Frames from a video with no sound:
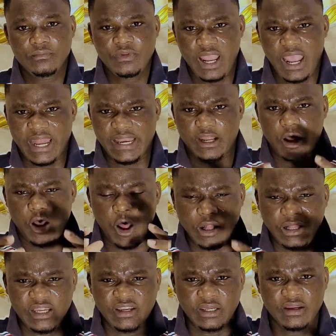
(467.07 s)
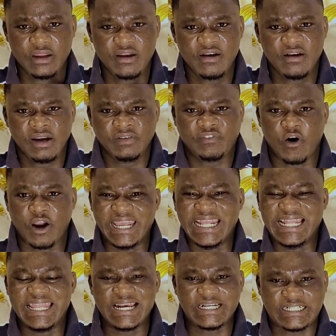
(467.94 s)
and only for
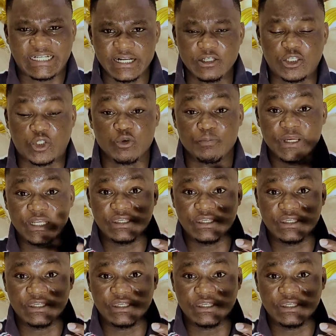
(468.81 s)
elections to be